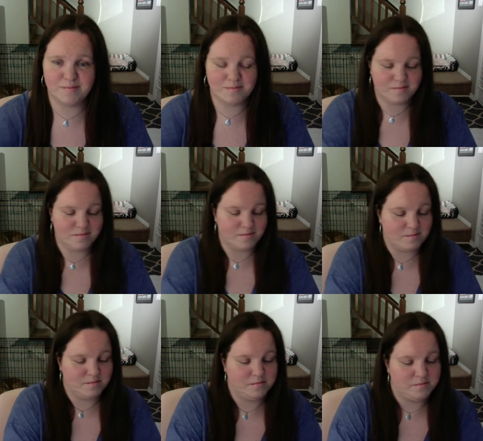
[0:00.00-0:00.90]

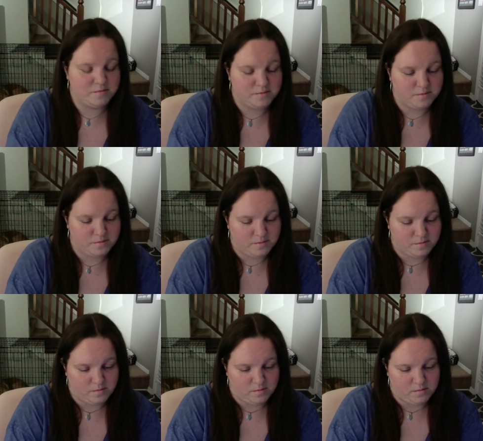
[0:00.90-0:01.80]

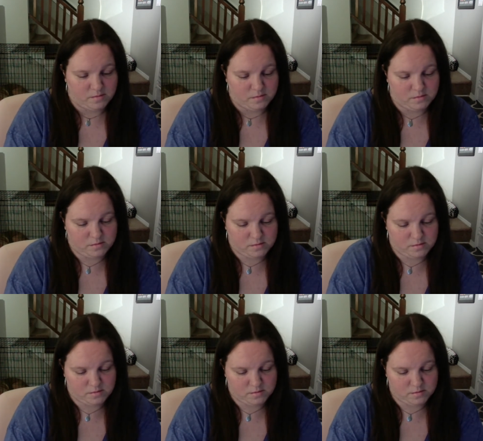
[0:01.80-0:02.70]

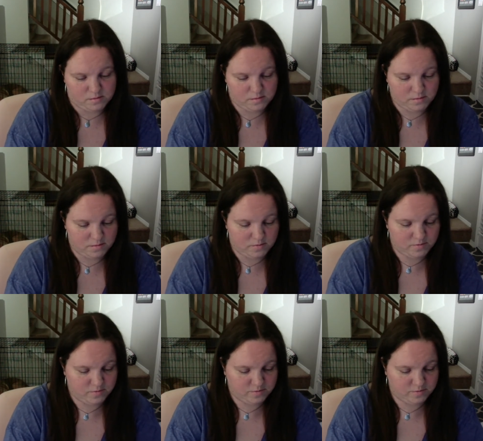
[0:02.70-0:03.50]
(silence)